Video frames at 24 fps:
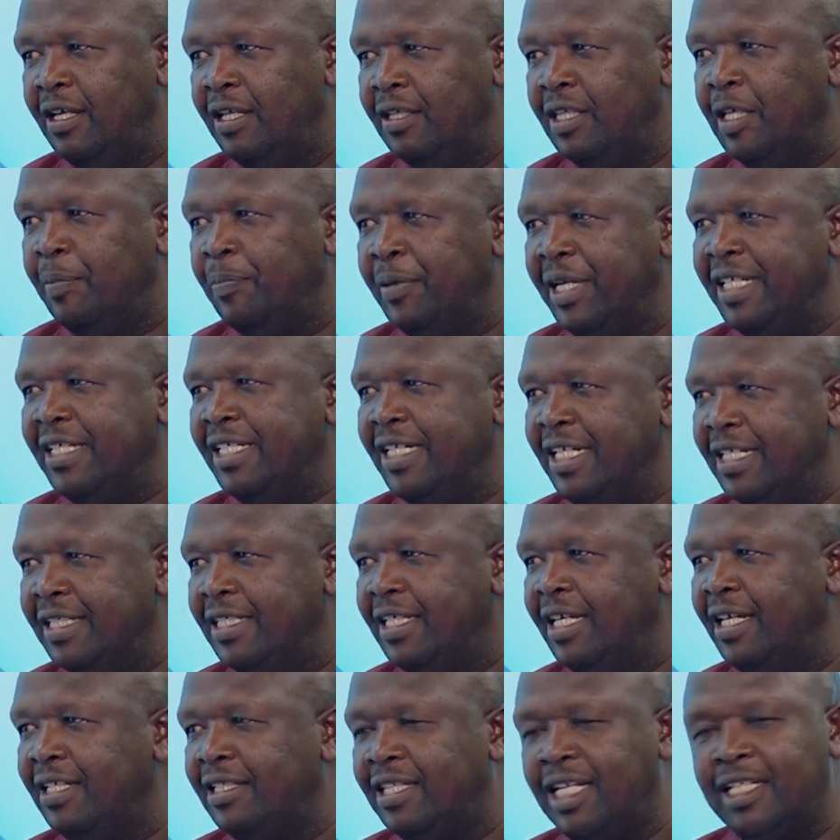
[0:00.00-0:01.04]
The president
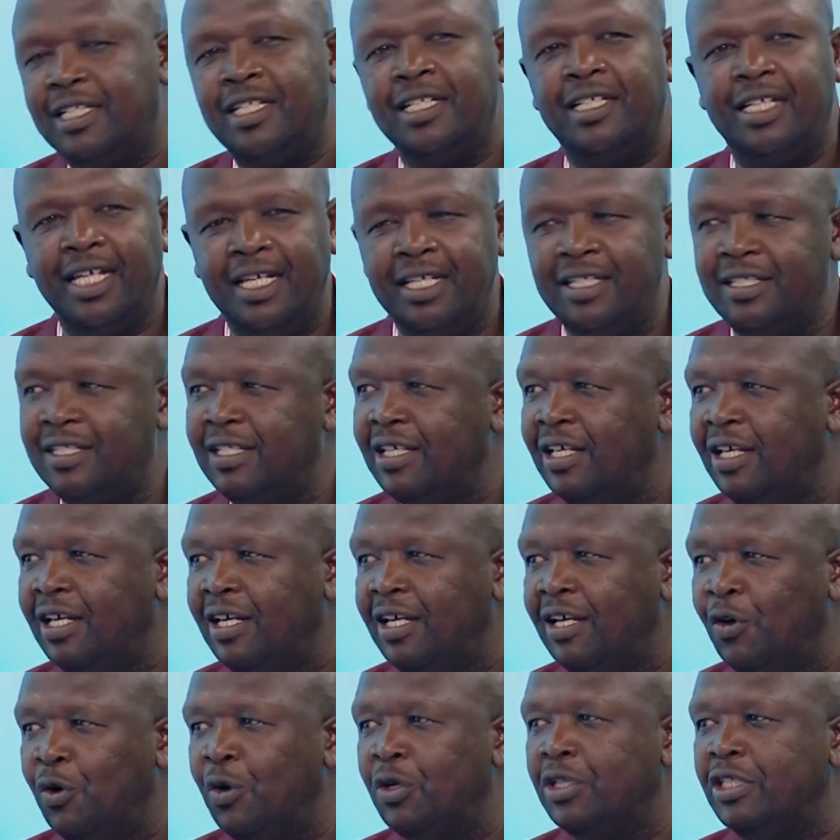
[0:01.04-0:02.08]
said 30
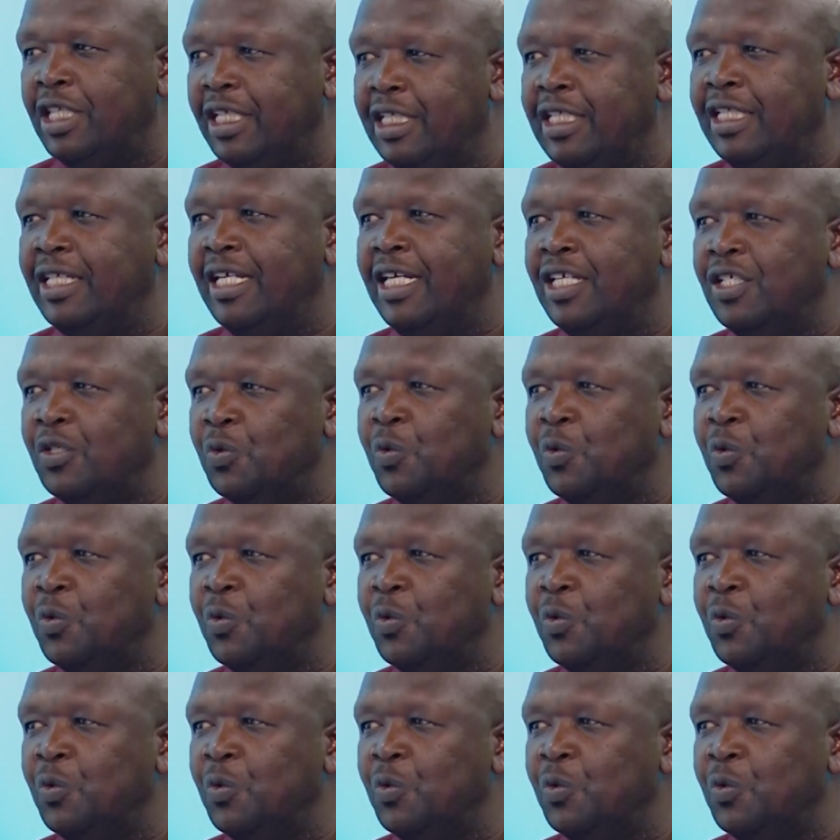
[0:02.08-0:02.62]
days,